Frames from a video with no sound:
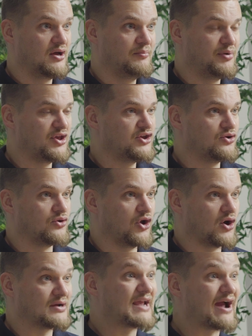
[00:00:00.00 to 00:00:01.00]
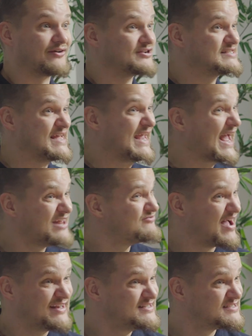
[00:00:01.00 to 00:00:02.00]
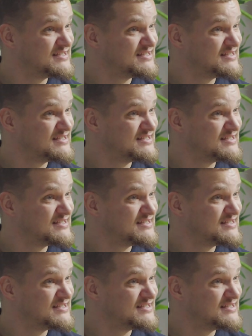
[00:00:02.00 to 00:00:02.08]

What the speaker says: But you're not guaranteeing any rent.